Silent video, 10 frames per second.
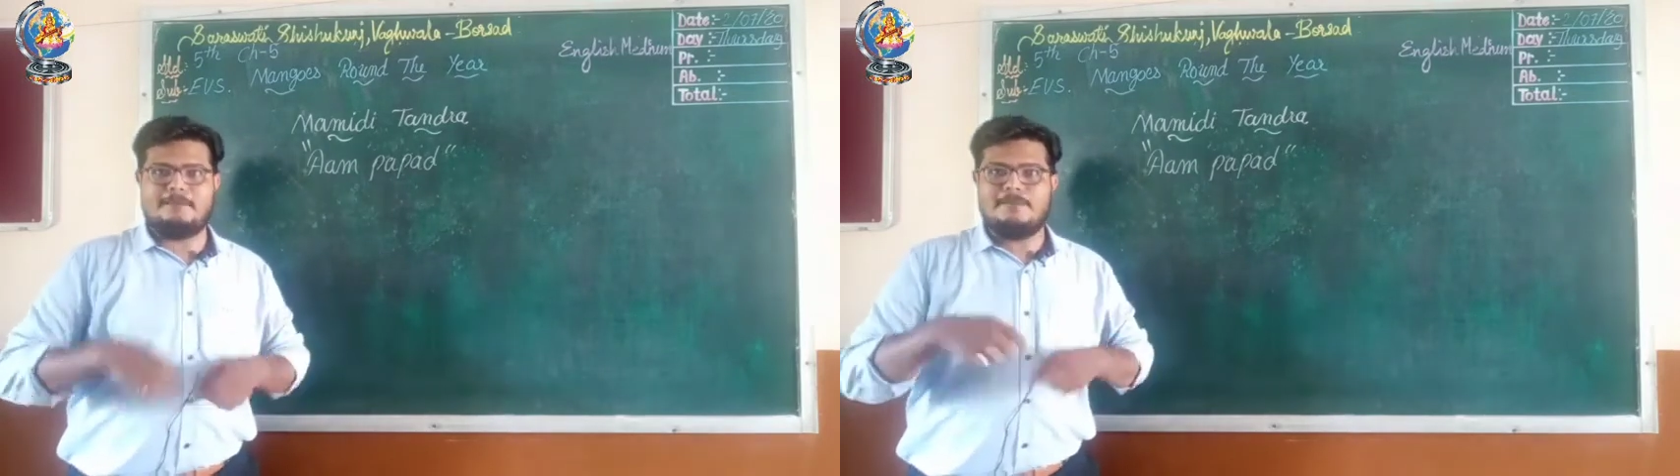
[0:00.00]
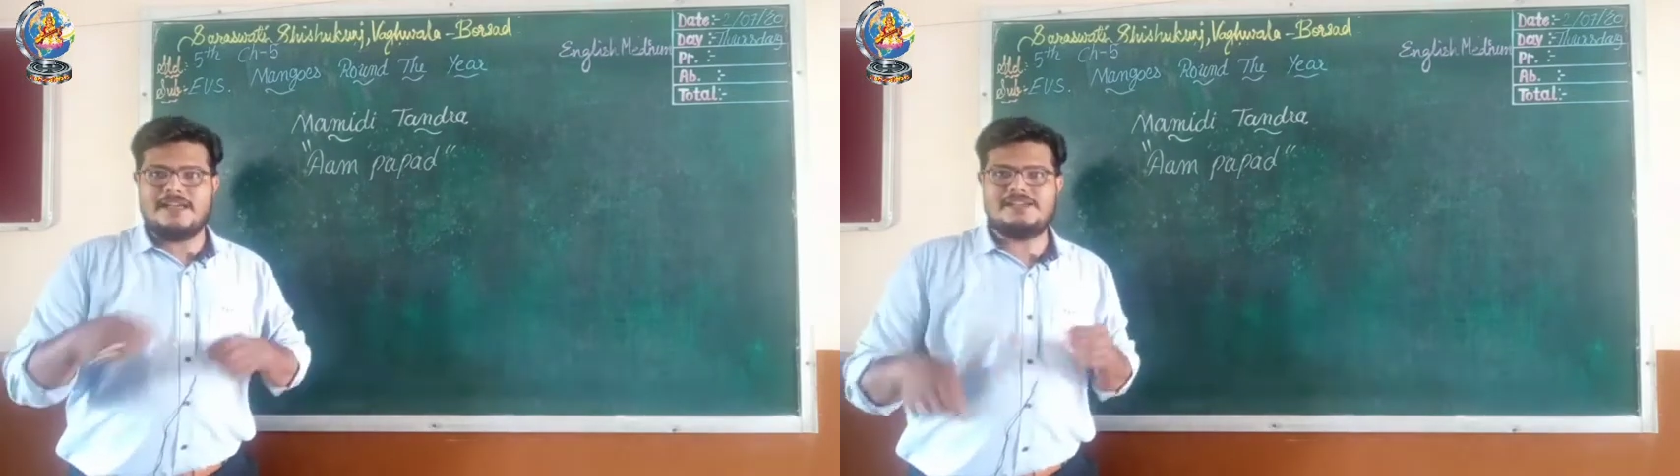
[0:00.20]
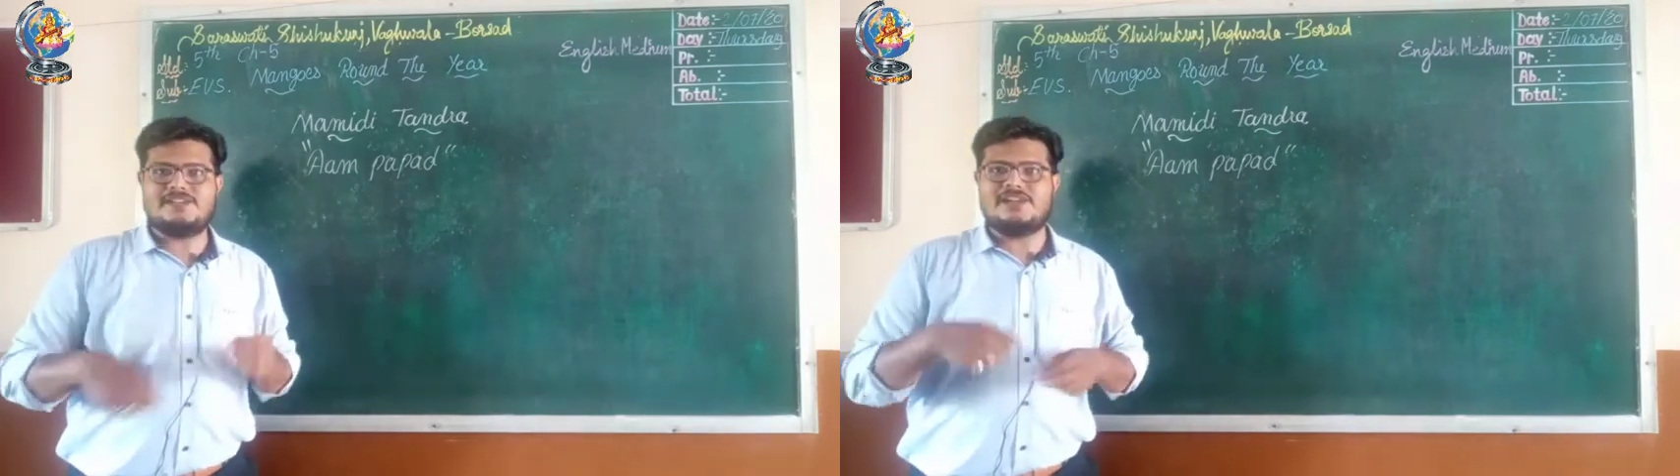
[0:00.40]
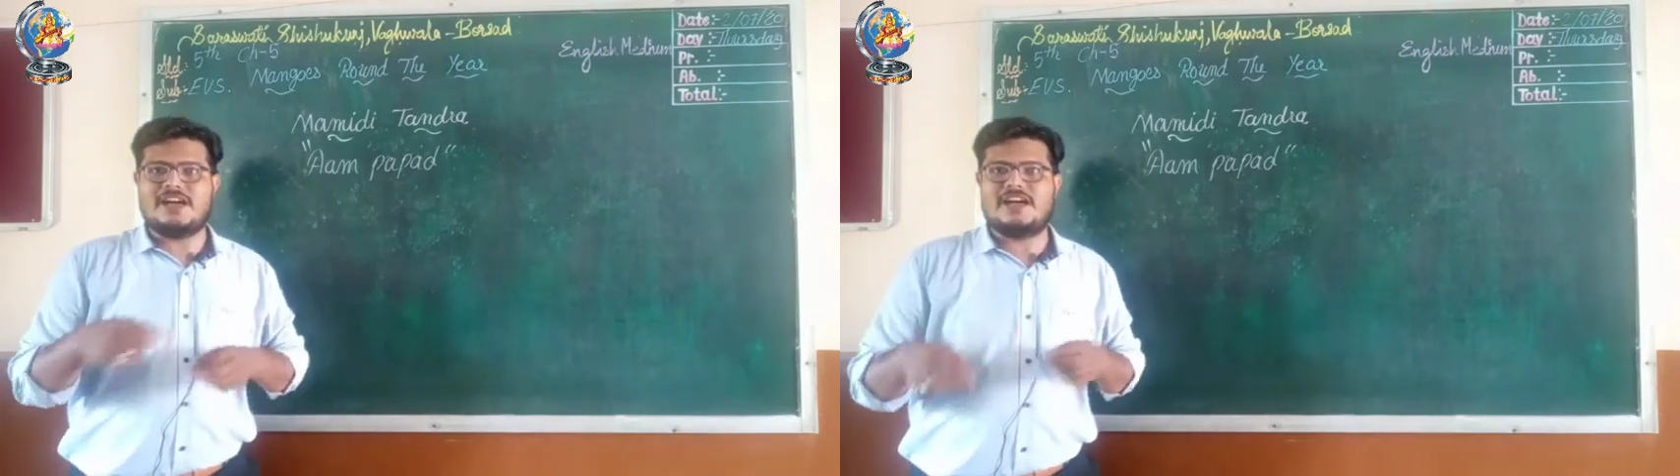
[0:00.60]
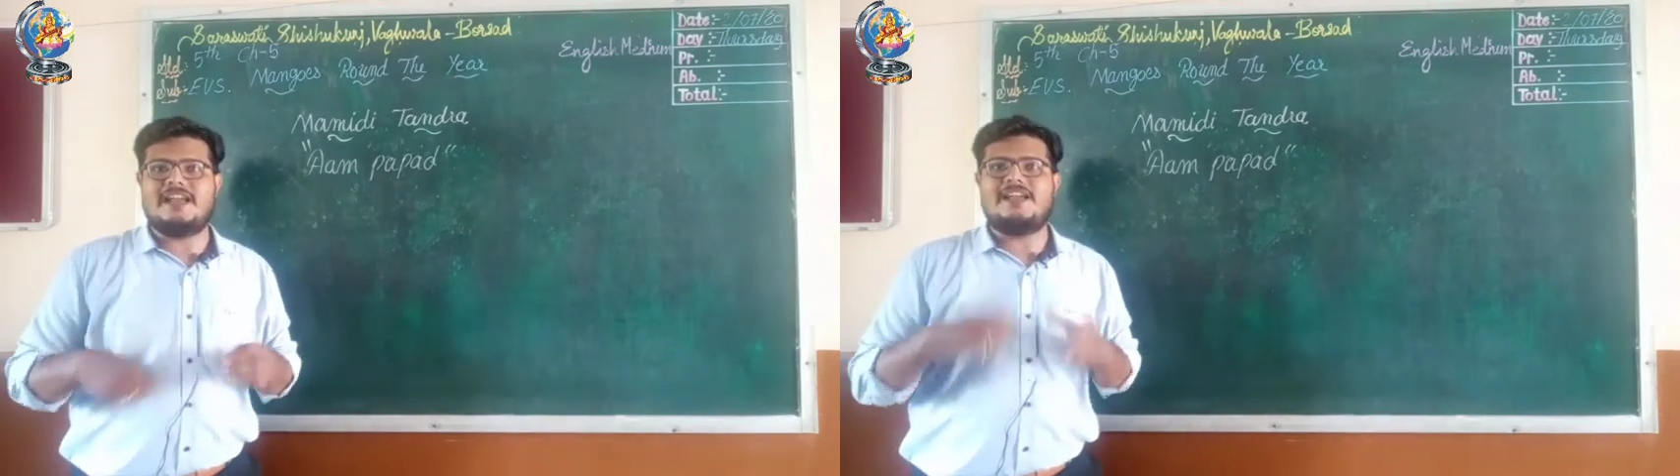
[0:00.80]
They mix
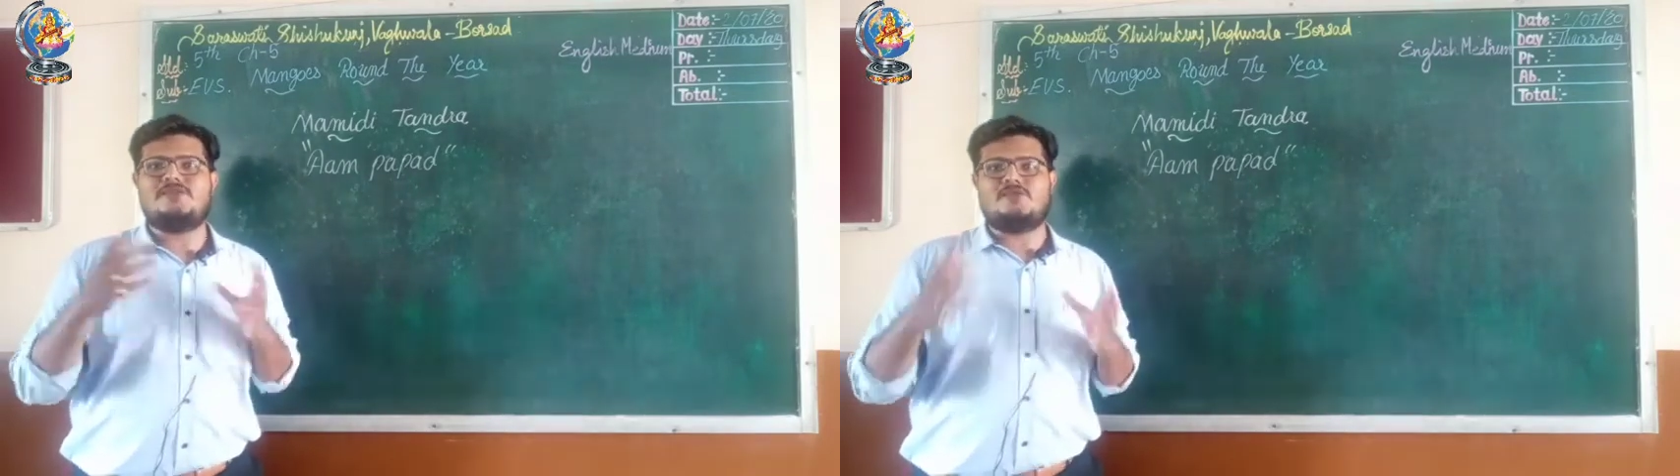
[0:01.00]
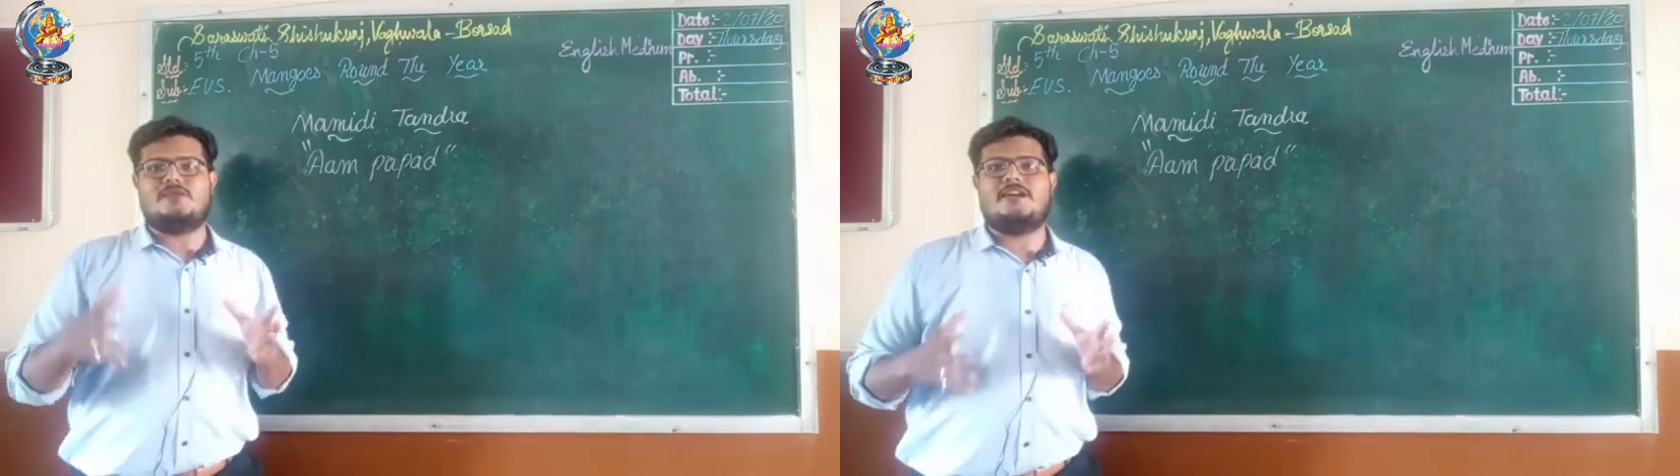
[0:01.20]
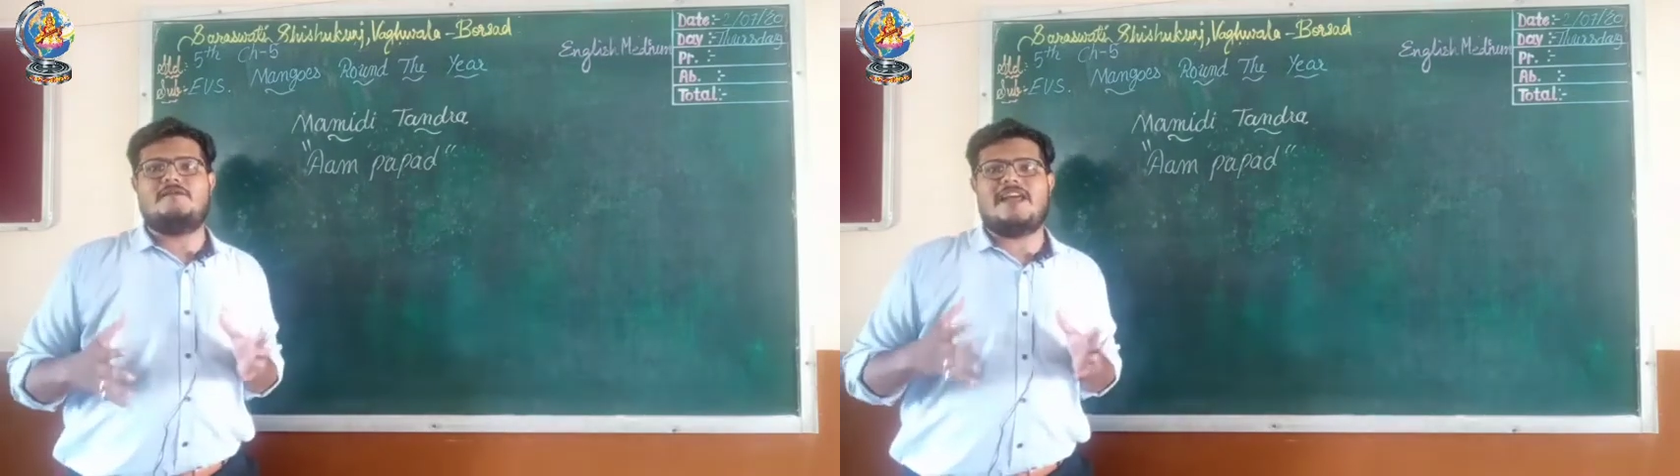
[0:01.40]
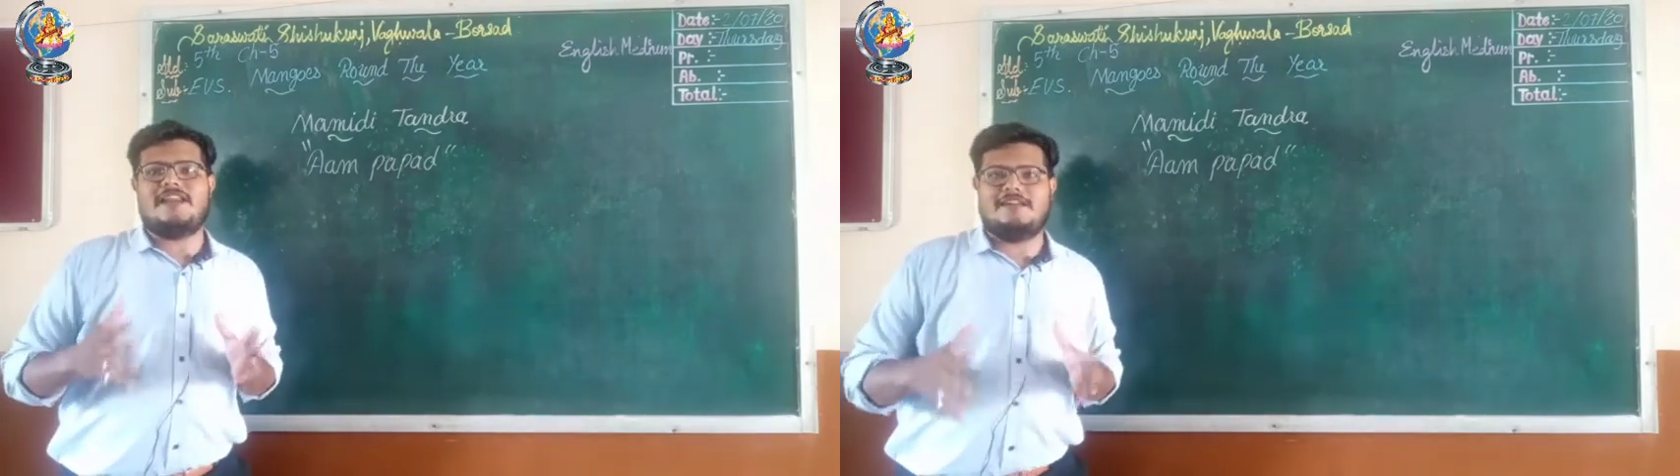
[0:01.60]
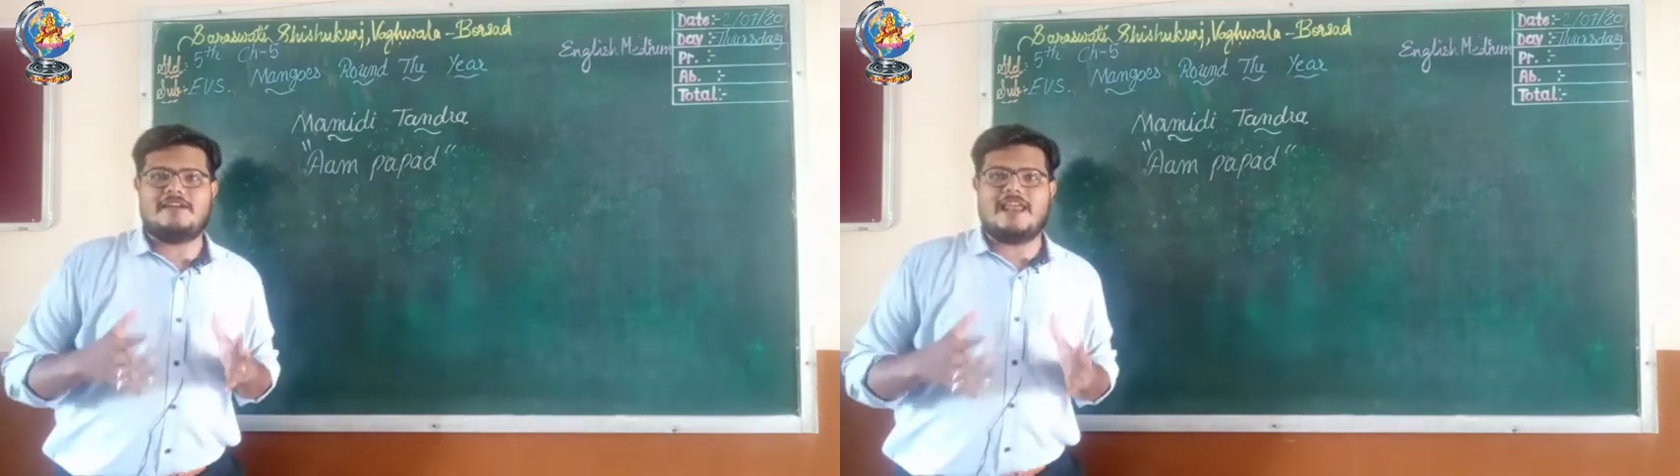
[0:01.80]
jaggery and sugar very